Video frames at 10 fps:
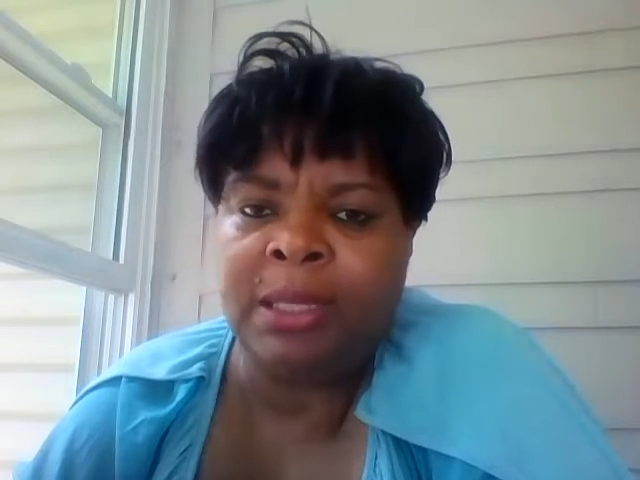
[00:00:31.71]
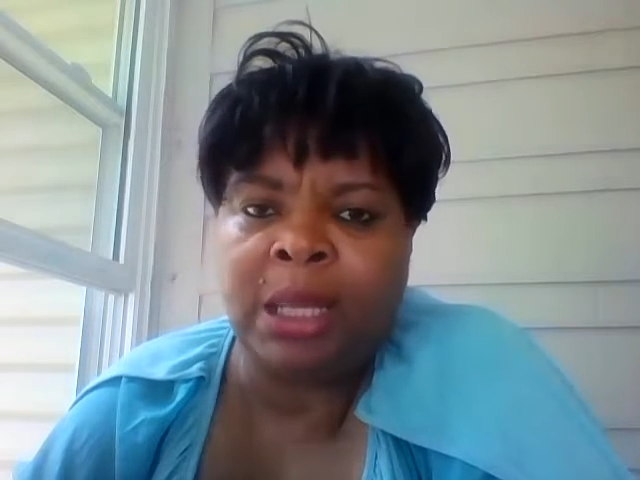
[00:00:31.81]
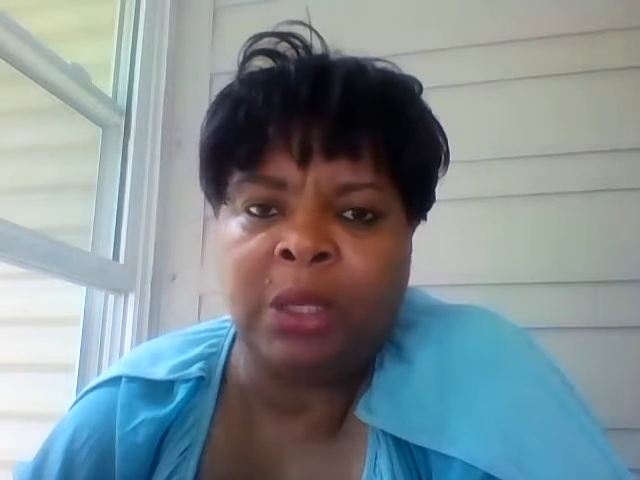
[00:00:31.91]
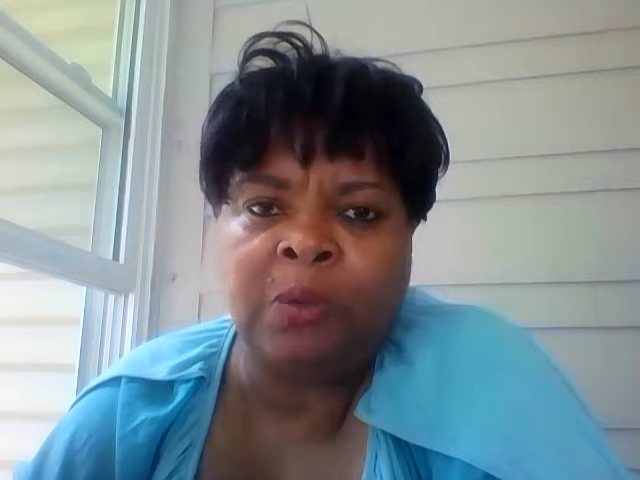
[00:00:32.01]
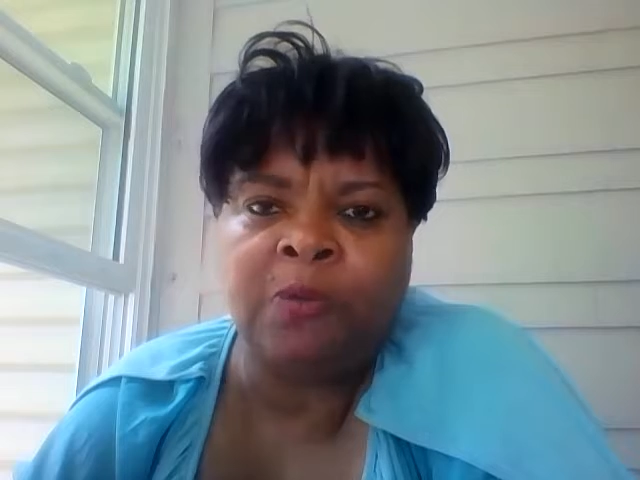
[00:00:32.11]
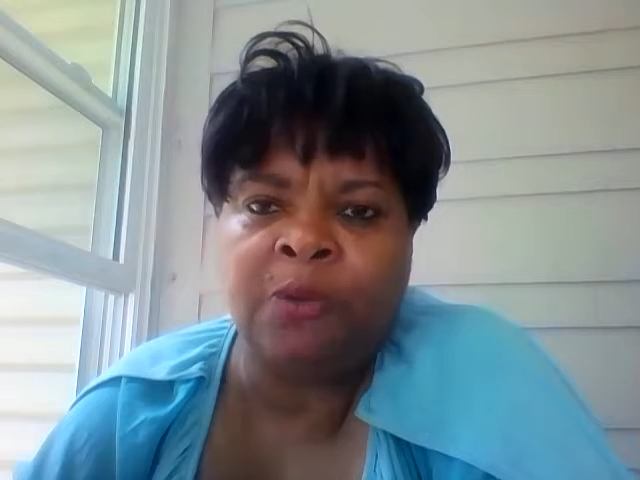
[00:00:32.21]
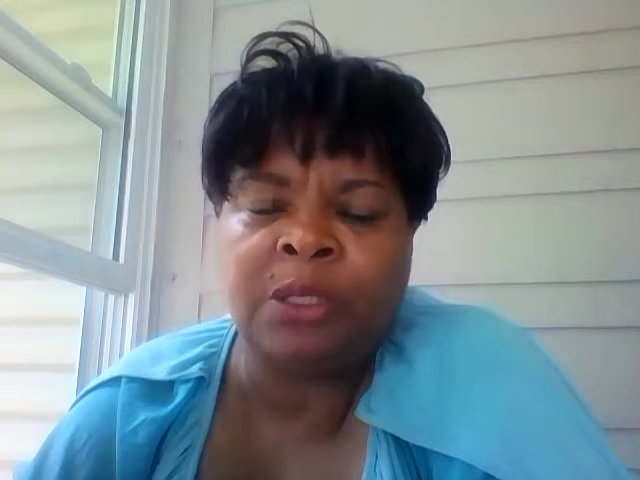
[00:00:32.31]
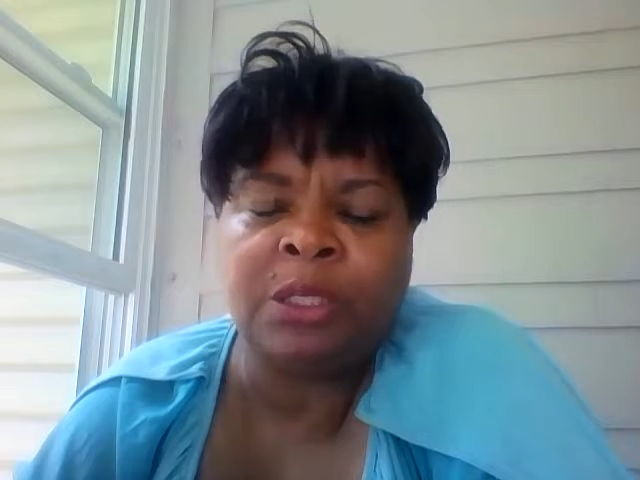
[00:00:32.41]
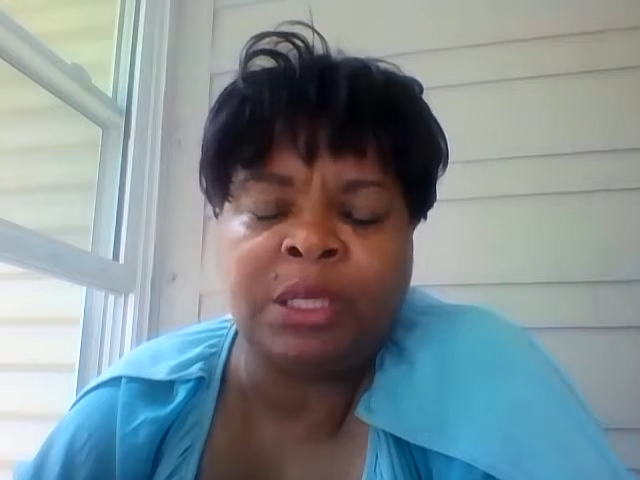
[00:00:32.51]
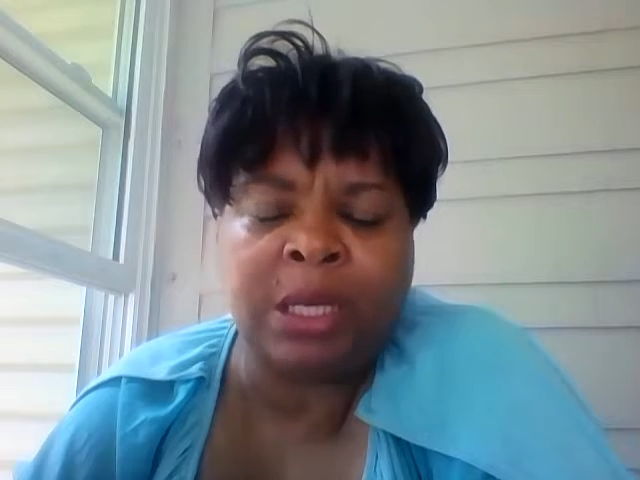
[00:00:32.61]
thank you for
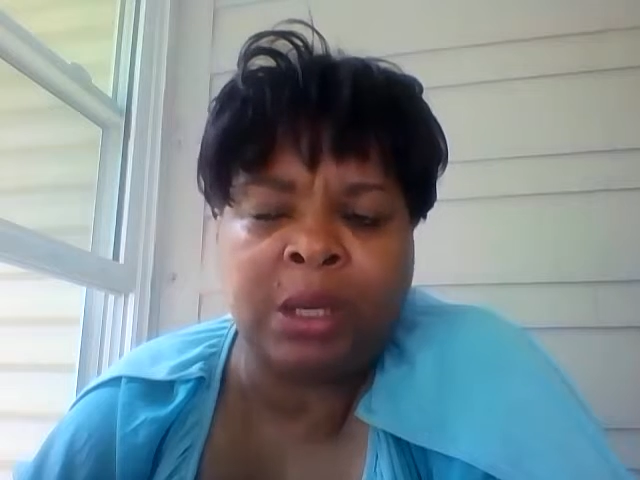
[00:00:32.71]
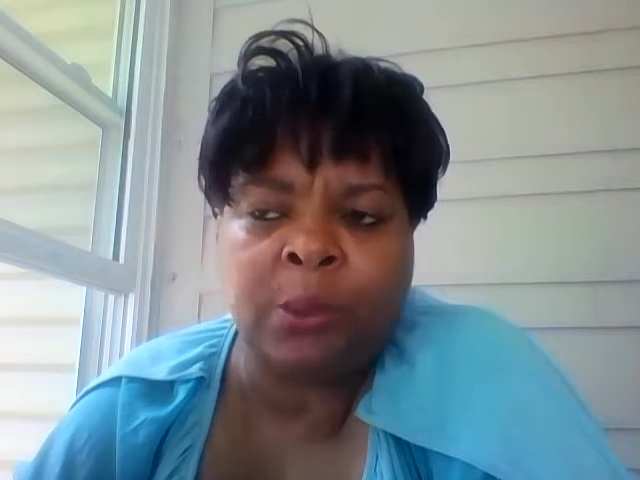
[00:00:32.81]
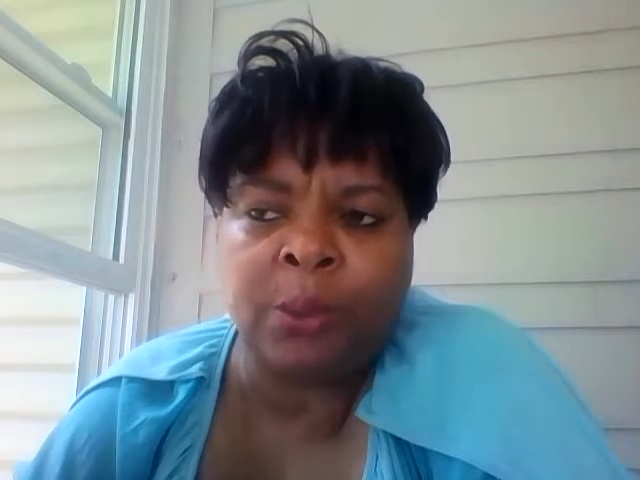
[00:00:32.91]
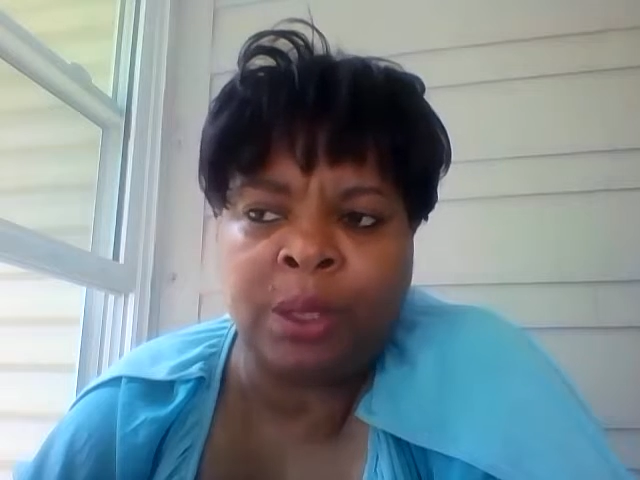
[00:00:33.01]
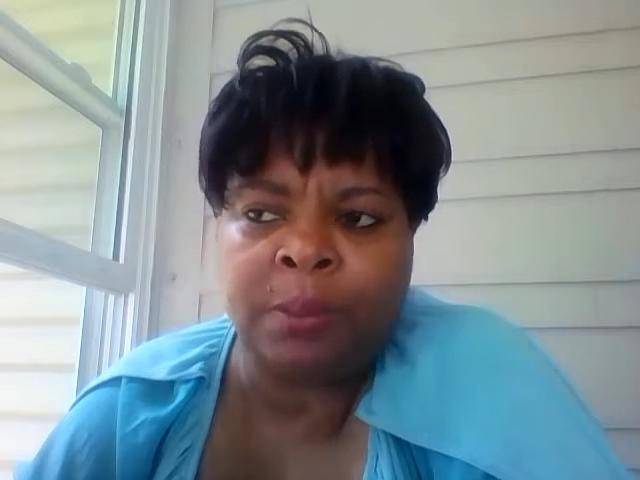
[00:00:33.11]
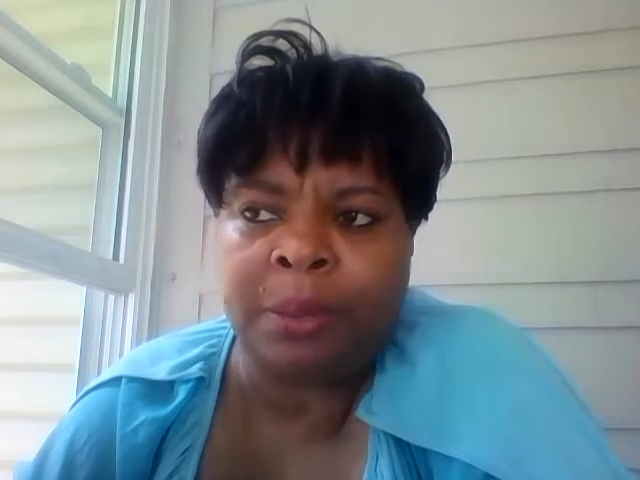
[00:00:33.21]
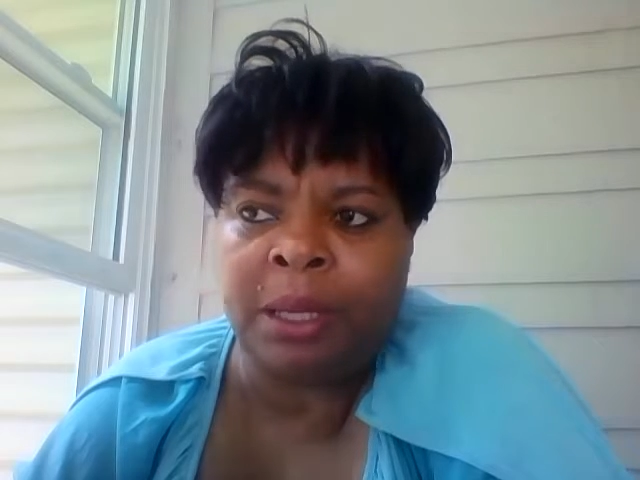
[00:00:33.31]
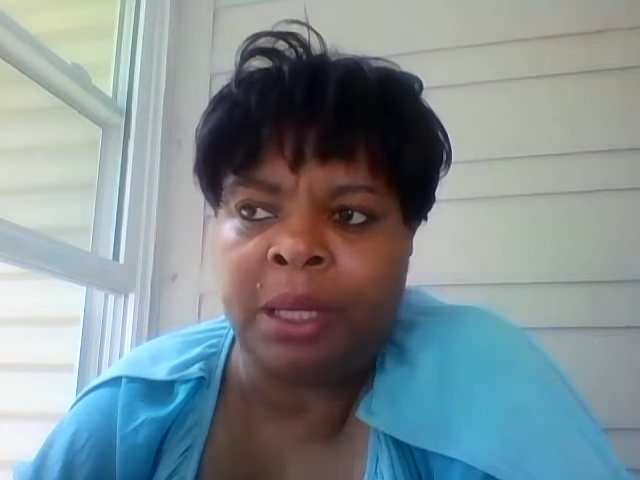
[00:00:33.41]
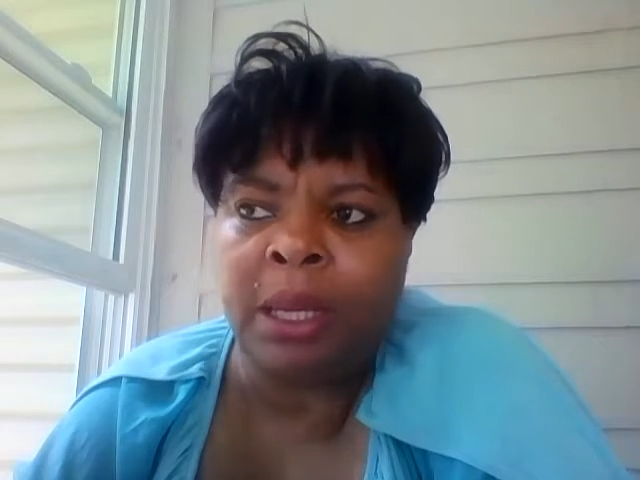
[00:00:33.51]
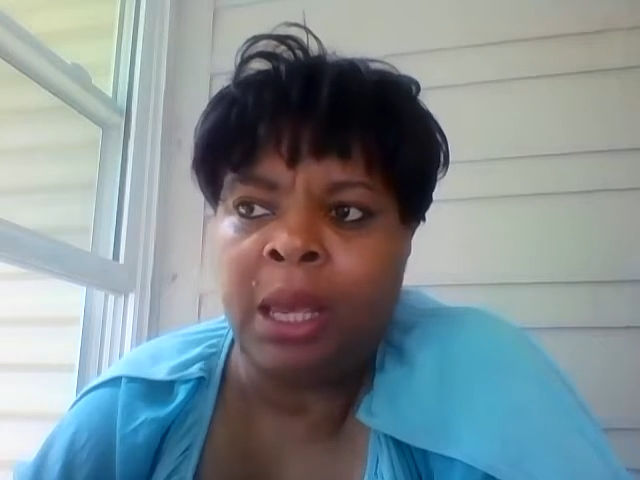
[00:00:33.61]
sticking with
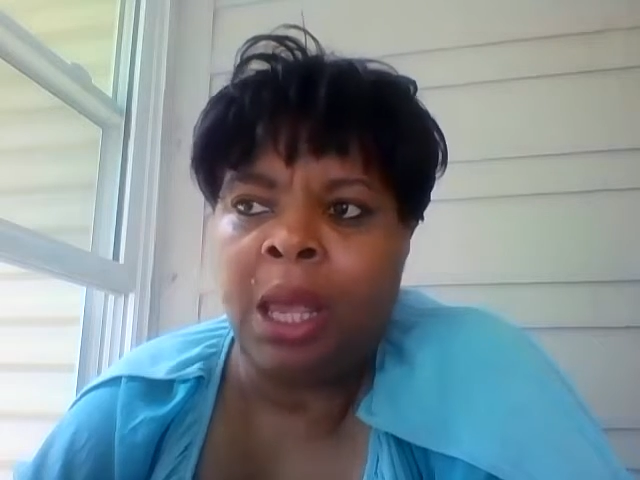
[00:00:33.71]
me.